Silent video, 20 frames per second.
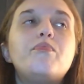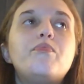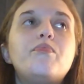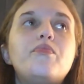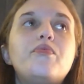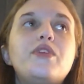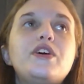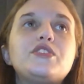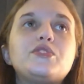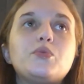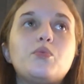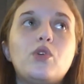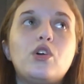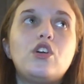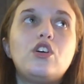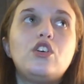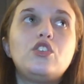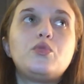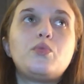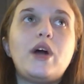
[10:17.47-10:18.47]
this
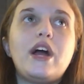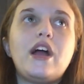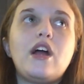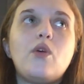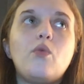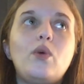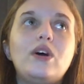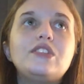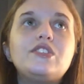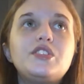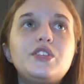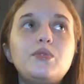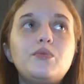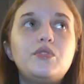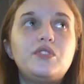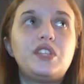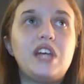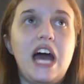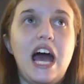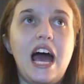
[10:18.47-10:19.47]
world where once you
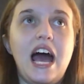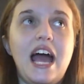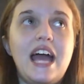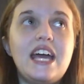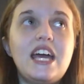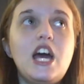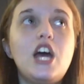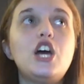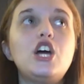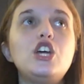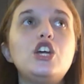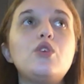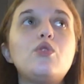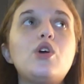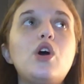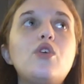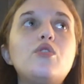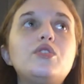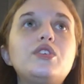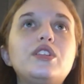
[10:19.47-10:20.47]
die, you
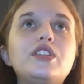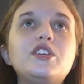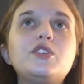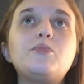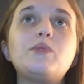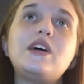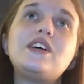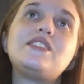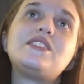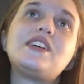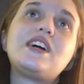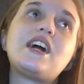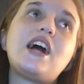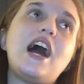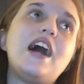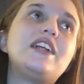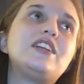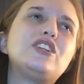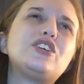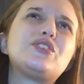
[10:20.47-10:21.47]
go to this place that
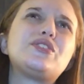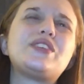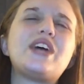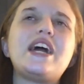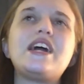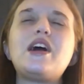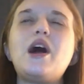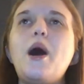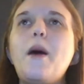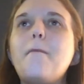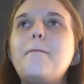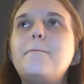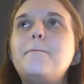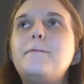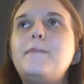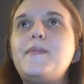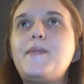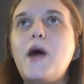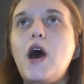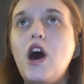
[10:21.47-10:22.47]
kind of looks like a
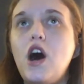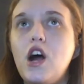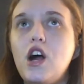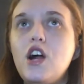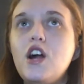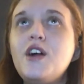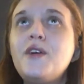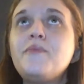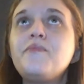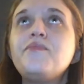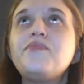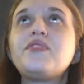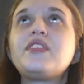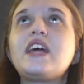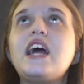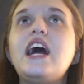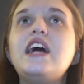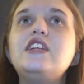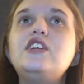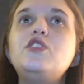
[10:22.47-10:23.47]
bar,
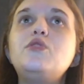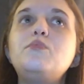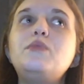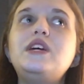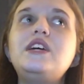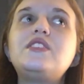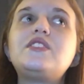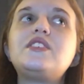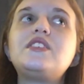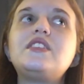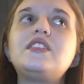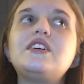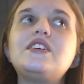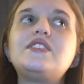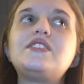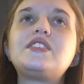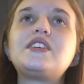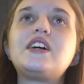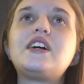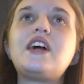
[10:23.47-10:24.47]
and you meet
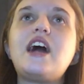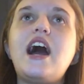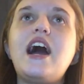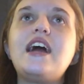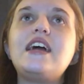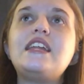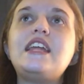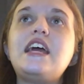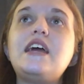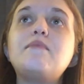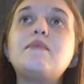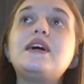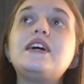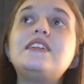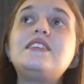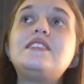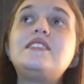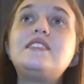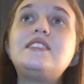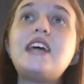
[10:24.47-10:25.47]
this guy named
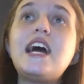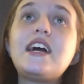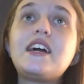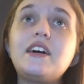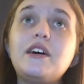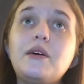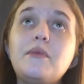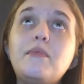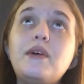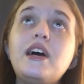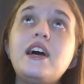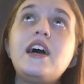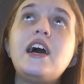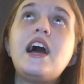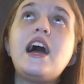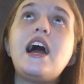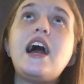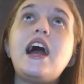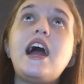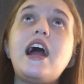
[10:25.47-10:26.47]
Deckham,
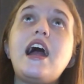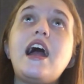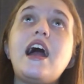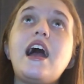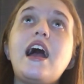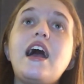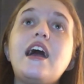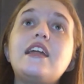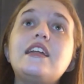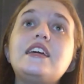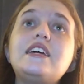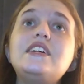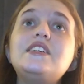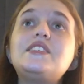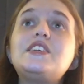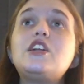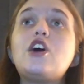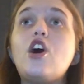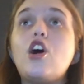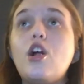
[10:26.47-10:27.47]
and
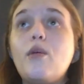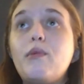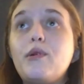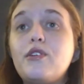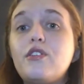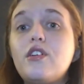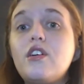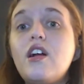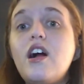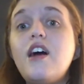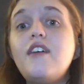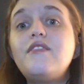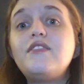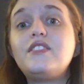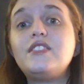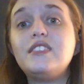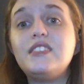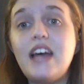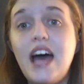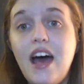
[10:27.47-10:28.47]
he's an arbiter
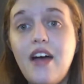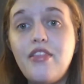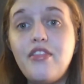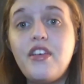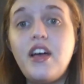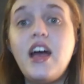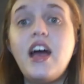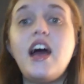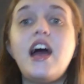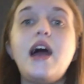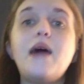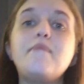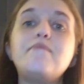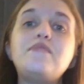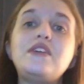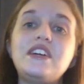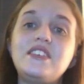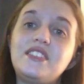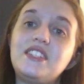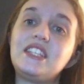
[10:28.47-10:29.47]
of death, and
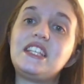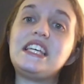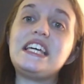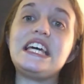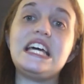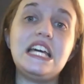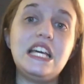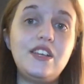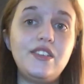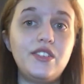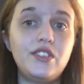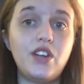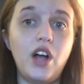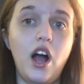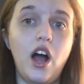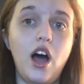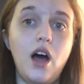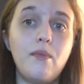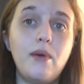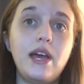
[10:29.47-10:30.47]
basically his
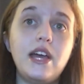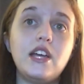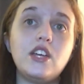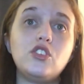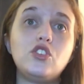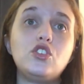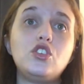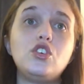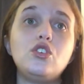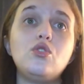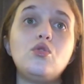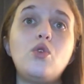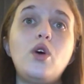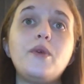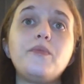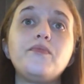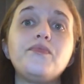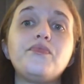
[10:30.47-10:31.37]
job is to